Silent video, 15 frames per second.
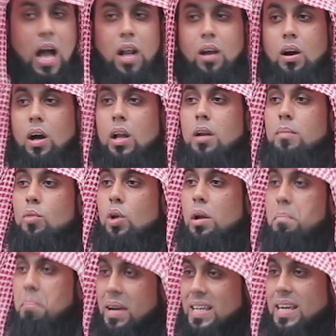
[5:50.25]
Al
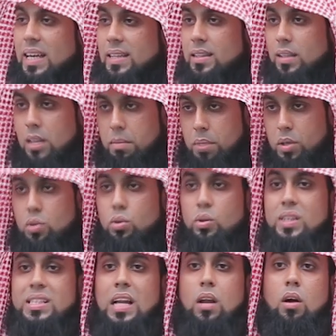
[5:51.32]
qalbul mayyit. Number two
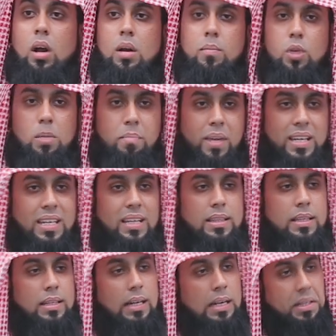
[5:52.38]
is al qalbul mayyit,
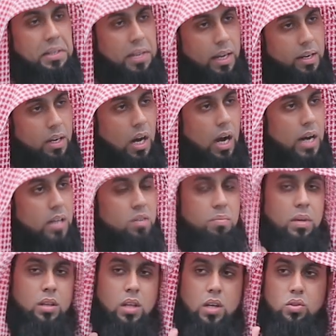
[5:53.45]
a dead
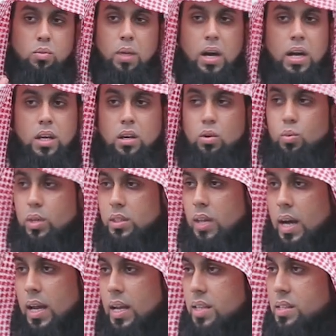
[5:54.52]
heart. May Allah subhanahu wa
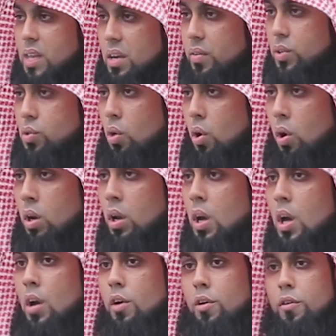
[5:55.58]
ta'ala save us all
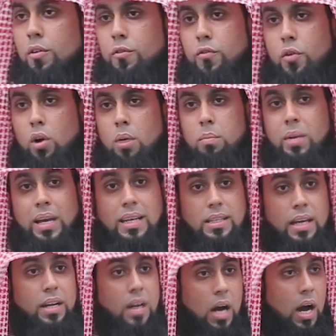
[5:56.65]
from a dead